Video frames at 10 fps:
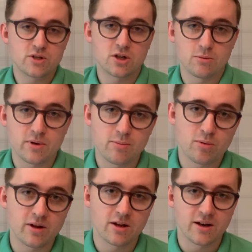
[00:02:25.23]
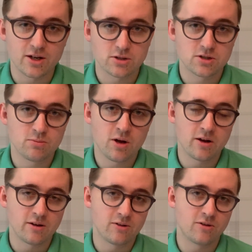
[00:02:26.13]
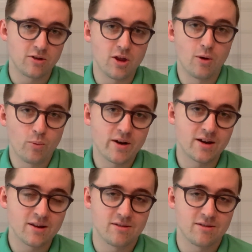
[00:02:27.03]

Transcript: going to be probably in connections' minds that when